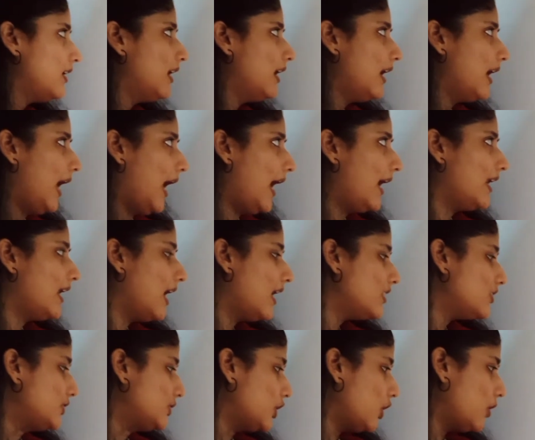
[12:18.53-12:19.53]
And
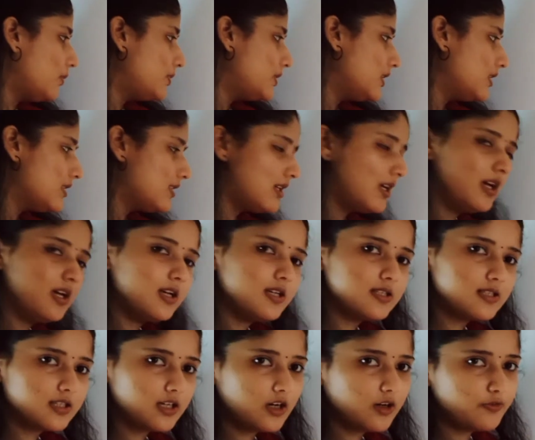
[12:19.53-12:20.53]
adsorption is a
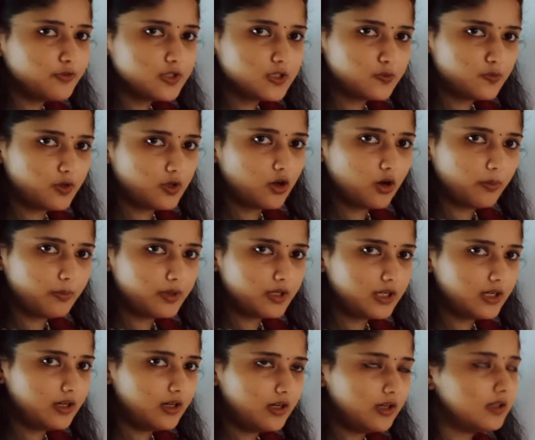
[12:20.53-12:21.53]
surface
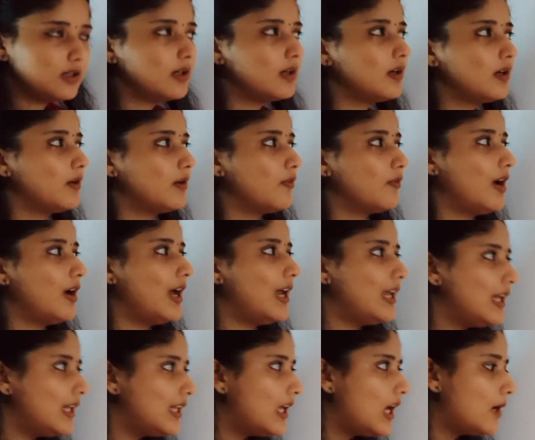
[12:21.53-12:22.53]
phenomenon,
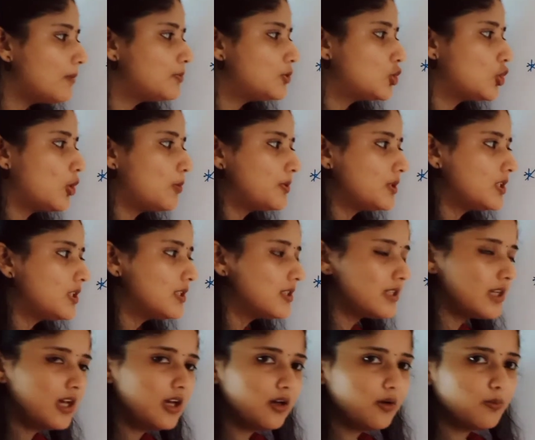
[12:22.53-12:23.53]
while the absorption is
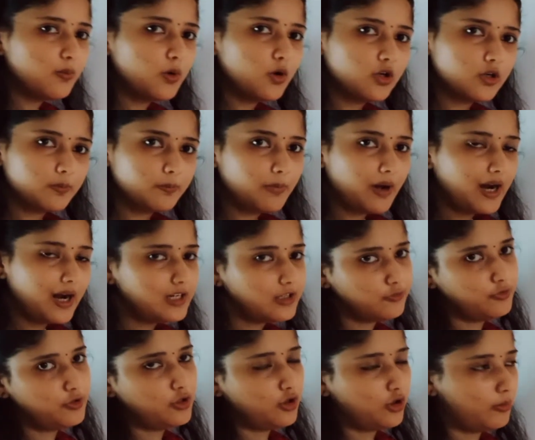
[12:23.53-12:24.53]
a bulk
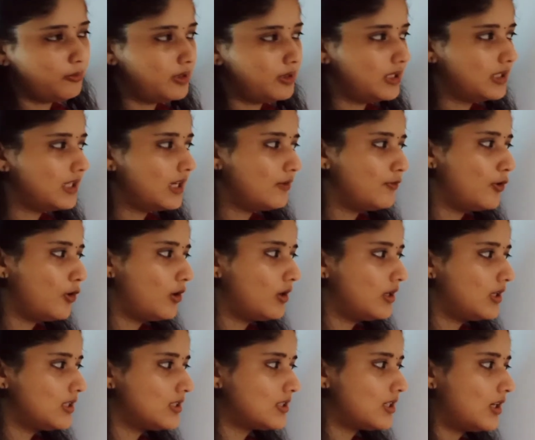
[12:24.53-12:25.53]
phenomenon that we
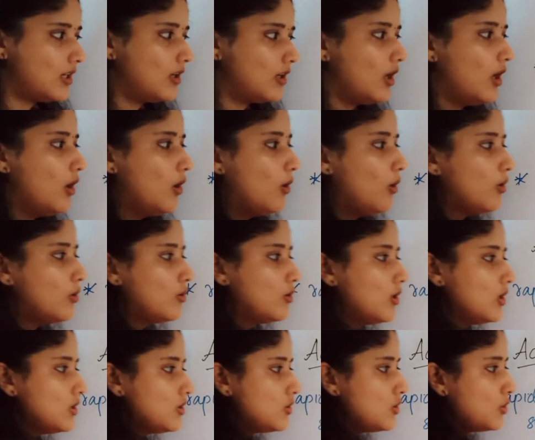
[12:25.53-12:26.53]
already studied.
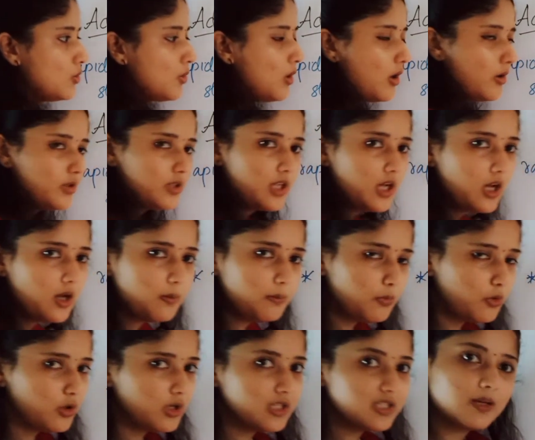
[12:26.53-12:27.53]
Occurs throughout the
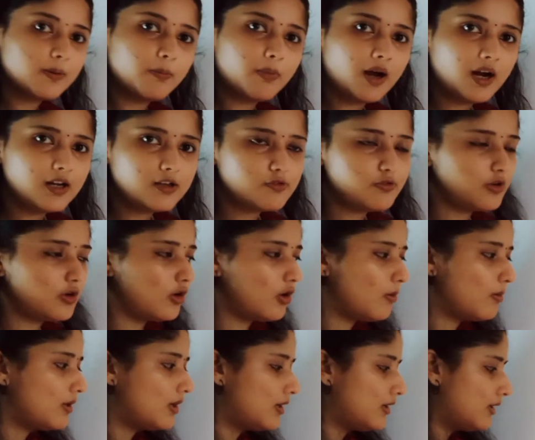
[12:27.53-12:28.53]
body. It's a bulk
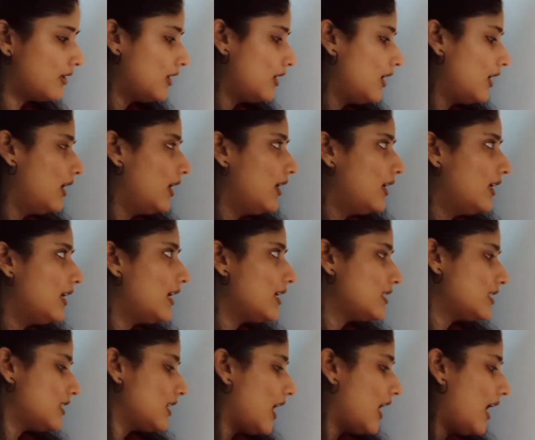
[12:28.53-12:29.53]
phenomenon.
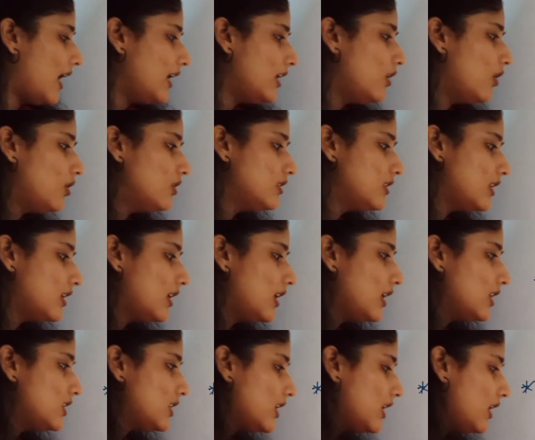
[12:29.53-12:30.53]
Next, high
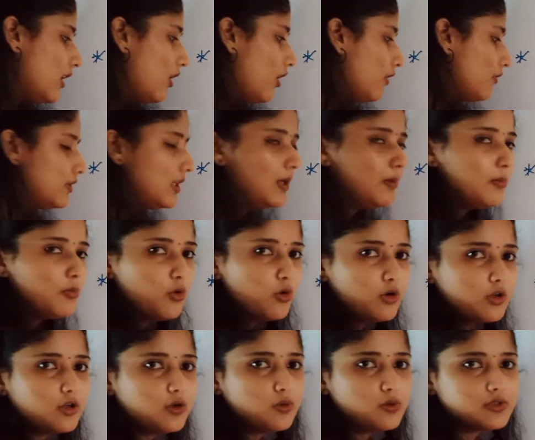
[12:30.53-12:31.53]
concentration of the
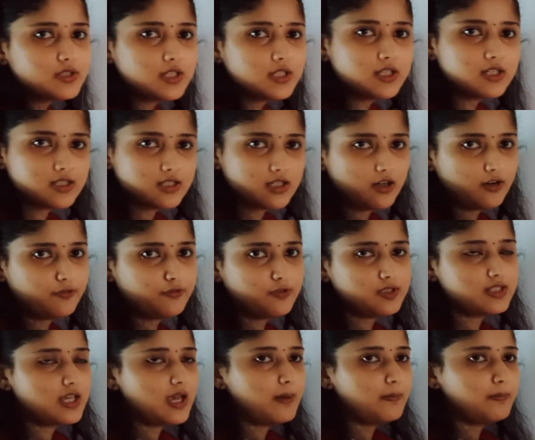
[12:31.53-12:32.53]
molecules at the surface
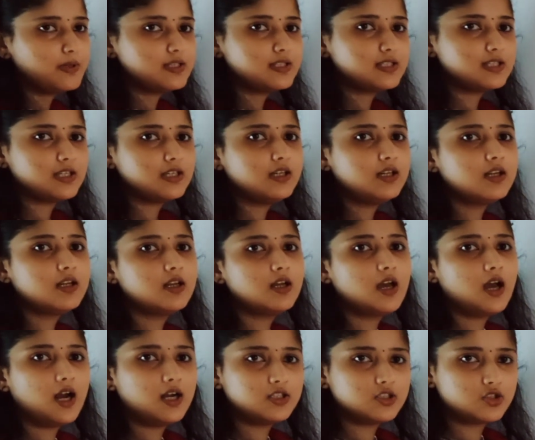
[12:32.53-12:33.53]
happens in
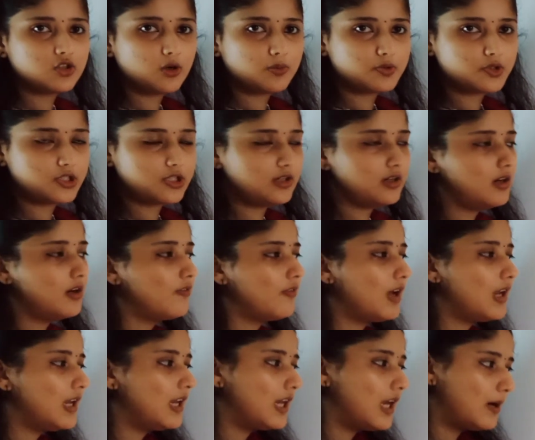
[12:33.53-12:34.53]
adsorption,
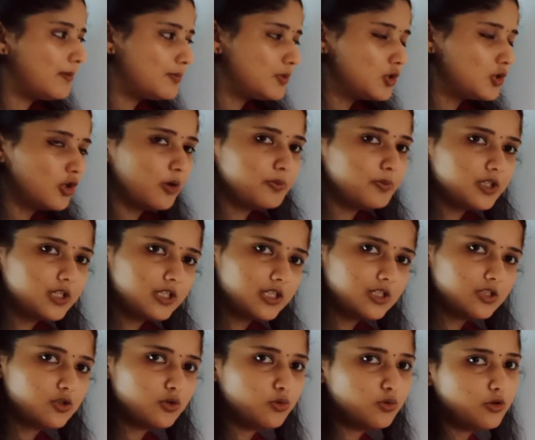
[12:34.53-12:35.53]
while in absorption it
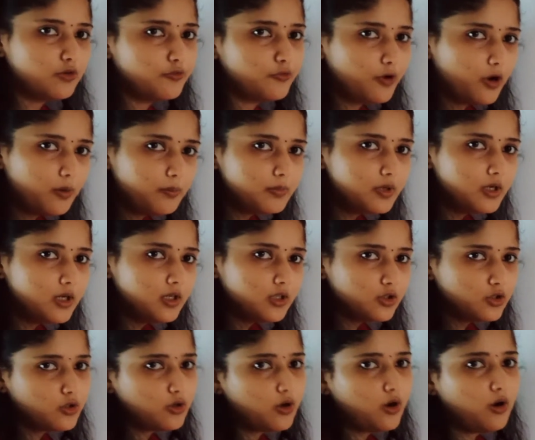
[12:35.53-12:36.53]
is uniform
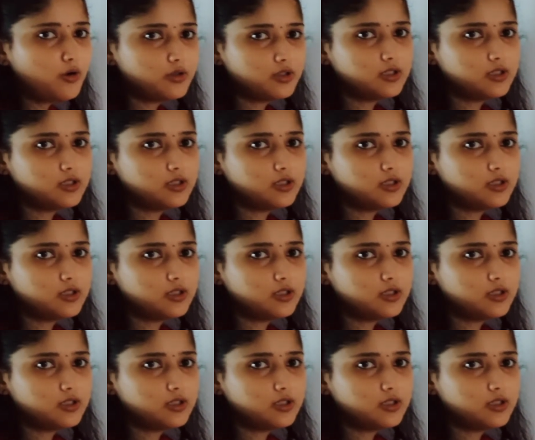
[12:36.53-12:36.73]
throughout.